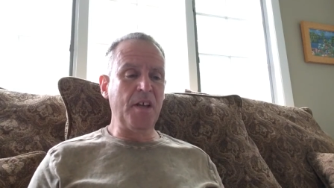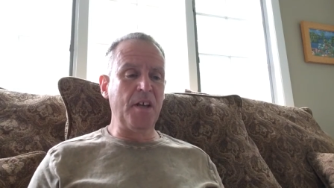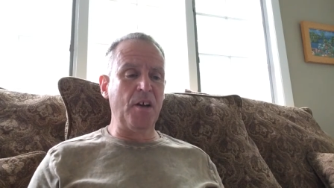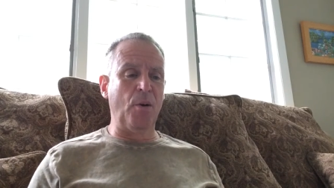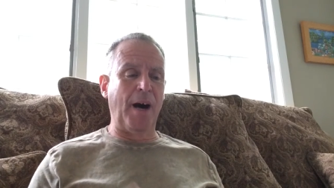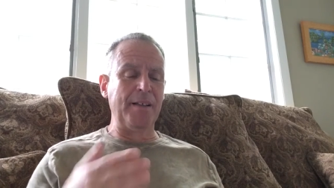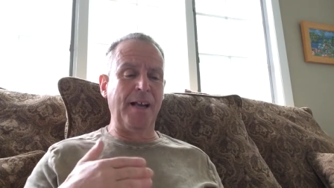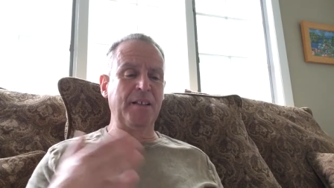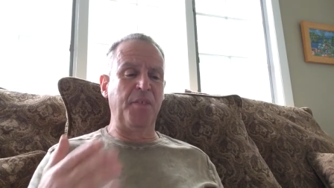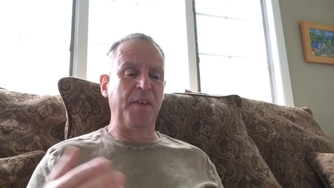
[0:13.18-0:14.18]
You know, I
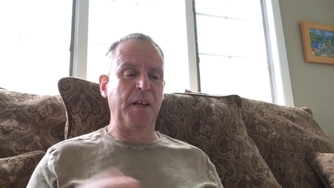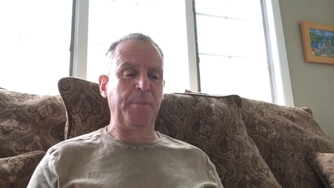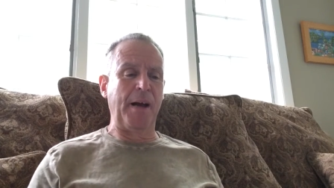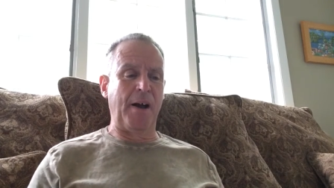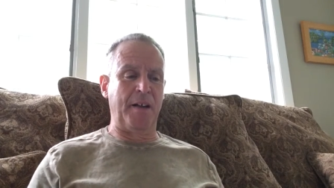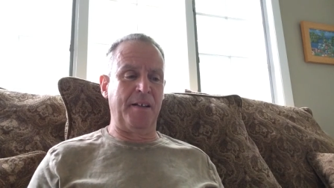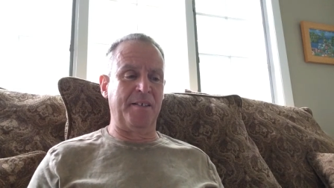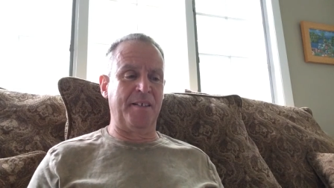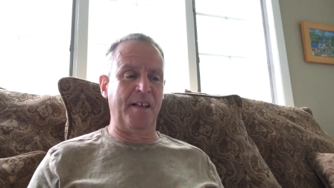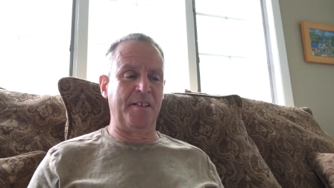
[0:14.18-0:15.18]
like to think about it
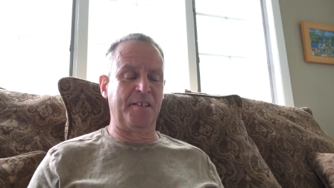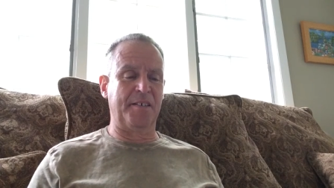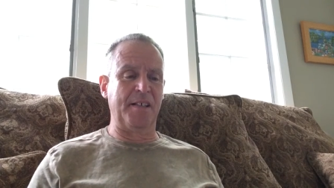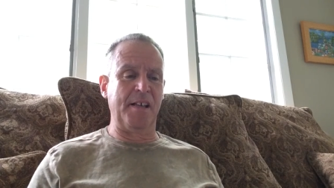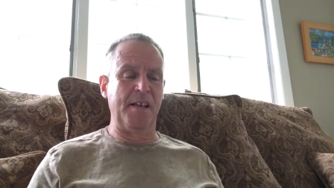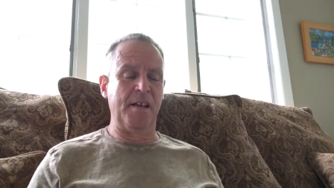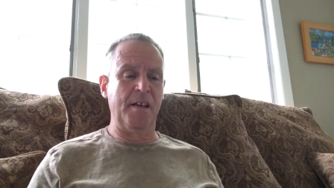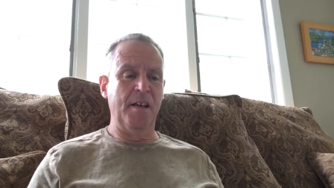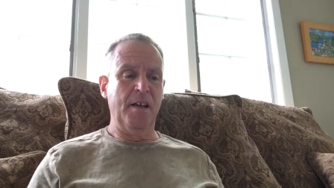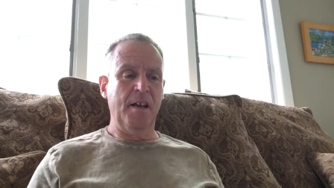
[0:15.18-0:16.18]
as this: the
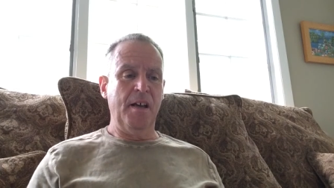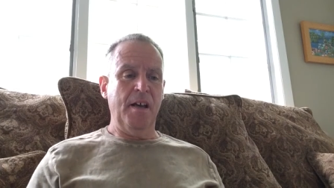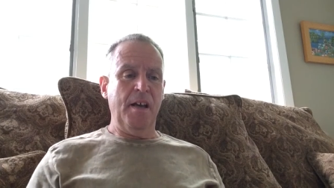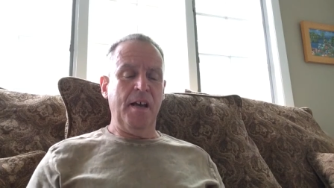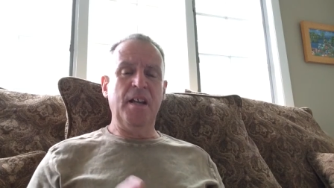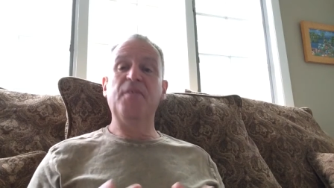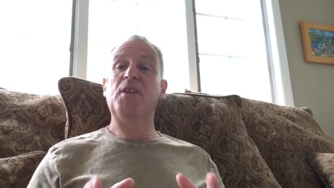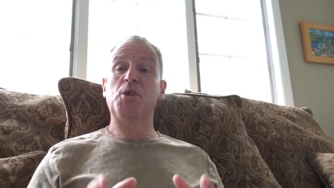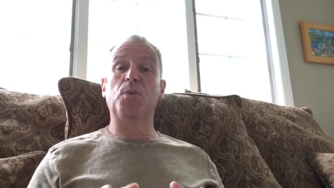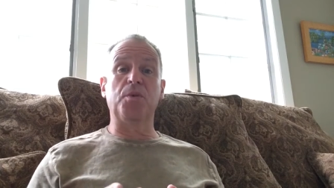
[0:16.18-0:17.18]

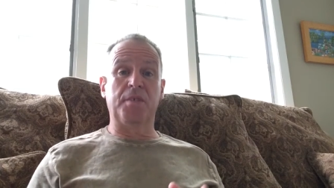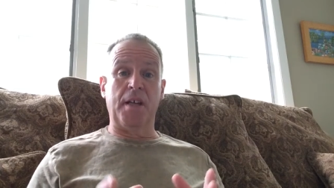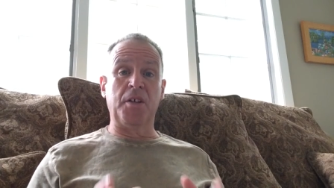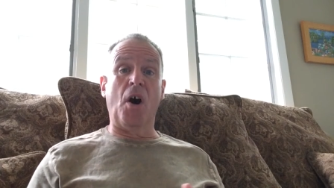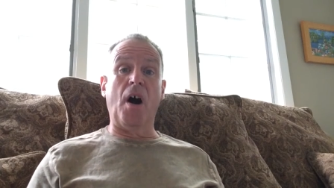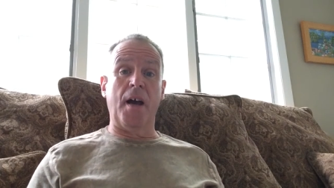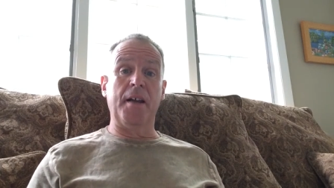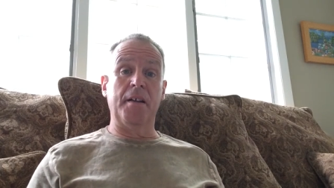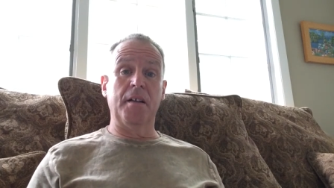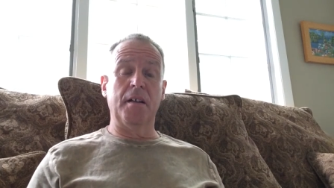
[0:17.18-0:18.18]
individuals that
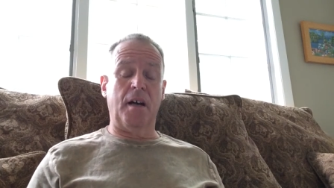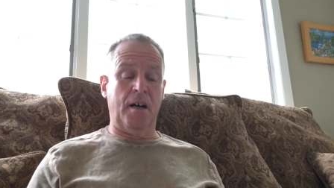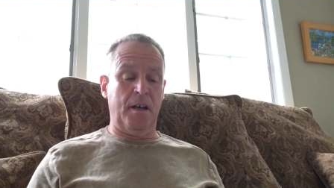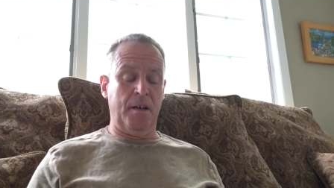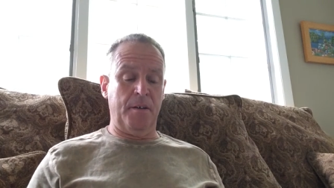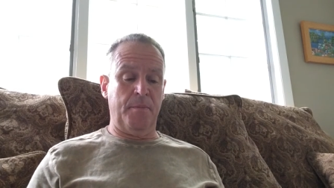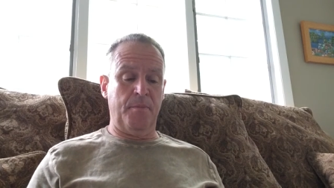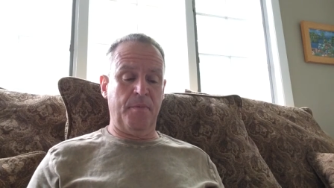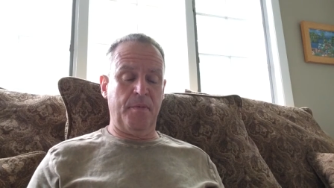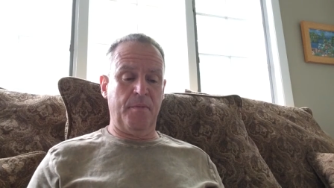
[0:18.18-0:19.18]
died uh,
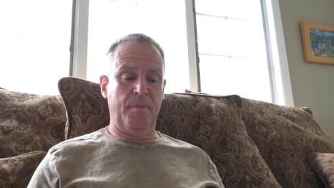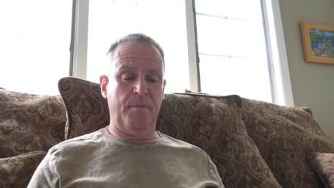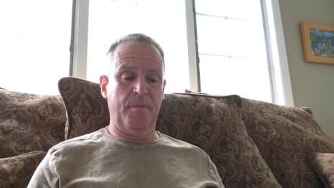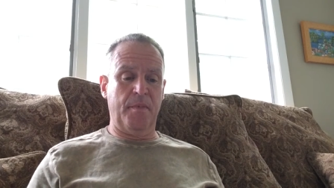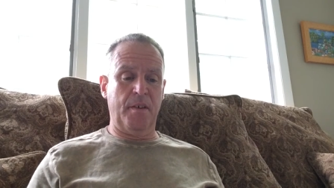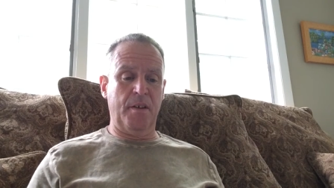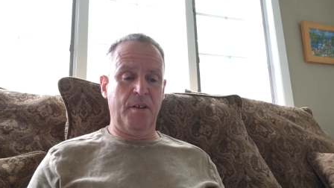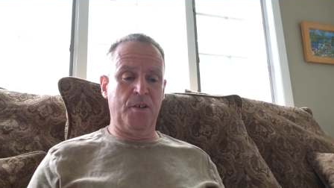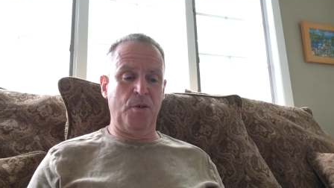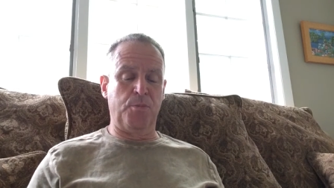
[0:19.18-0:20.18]

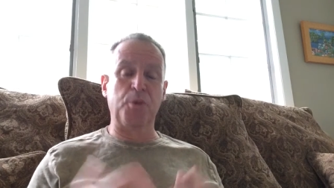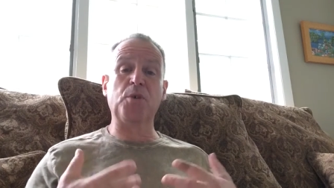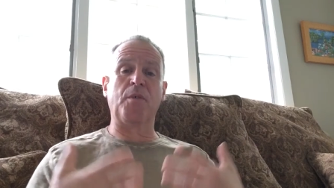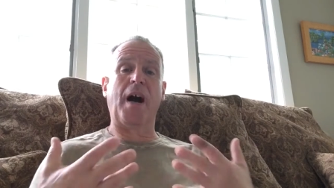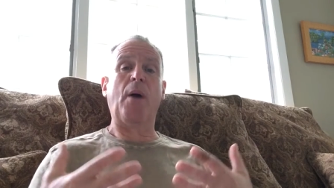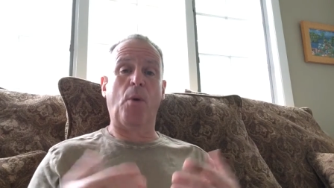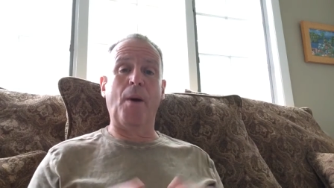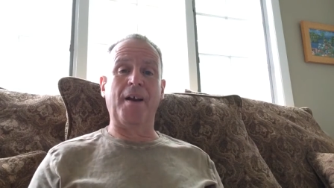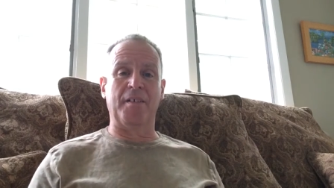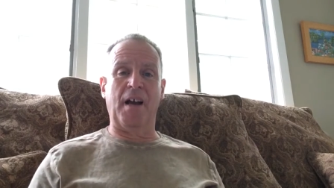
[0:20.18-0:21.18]
to preserve our
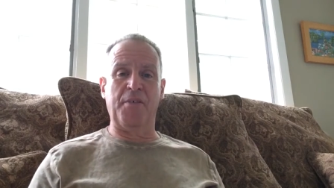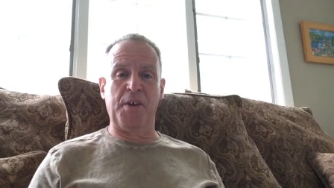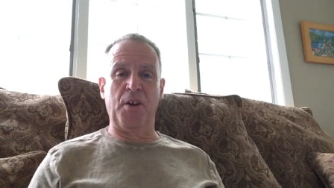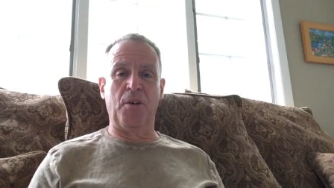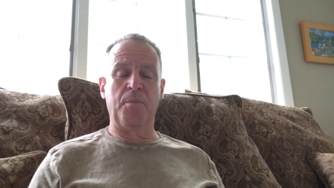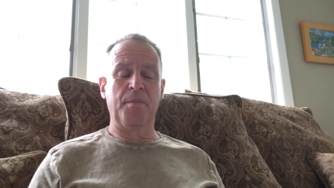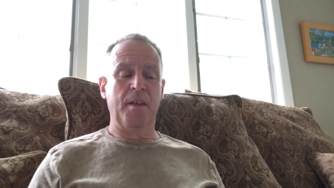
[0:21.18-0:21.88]
way of life here